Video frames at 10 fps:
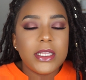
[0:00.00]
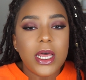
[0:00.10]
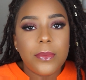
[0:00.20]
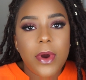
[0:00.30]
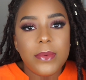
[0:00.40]

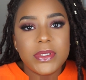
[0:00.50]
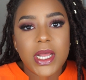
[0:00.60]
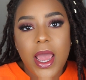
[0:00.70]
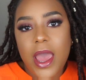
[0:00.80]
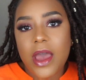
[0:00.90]
through the
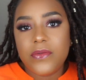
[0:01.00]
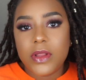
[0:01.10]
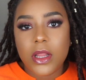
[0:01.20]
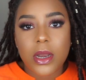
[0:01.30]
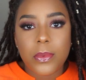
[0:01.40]
wastelands,
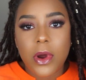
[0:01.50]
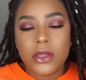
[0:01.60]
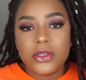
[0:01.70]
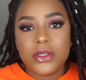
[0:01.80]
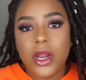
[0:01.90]
through the
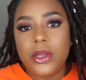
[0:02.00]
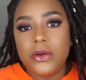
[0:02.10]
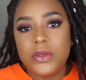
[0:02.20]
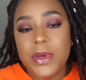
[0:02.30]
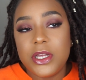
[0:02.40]
highways.
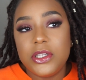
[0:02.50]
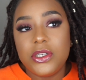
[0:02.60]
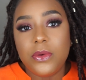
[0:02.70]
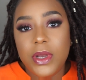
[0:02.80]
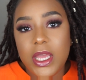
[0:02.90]

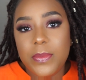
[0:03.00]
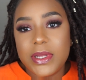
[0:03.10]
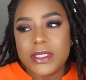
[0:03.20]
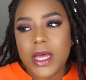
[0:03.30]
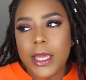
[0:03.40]
And
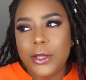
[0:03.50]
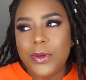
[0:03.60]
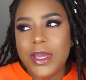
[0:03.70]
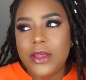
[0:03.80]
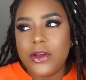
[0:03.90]
so I can
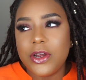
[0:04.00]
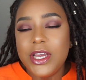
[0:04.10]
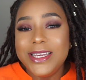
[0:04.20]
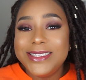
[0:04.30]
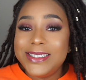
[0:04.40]
either
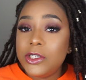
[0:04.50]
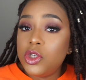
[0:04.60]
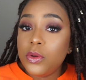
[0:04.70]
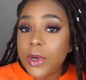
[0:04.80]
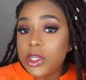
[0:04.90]
see
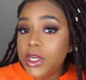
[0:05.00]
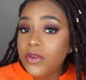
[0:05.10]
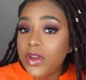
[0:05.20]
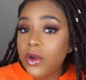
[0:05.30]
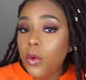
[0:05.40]
too much
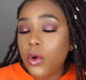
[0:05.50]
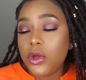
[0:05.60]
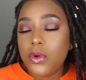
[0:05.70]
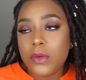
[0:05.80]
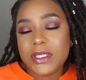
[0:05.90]
of it or
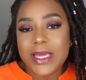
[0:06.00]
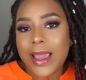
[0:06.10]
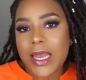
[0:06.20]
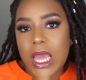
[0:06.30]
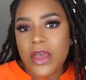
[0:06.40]
you don't see
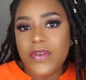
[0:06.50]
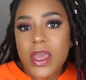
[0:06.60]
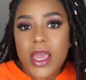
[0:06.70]
it.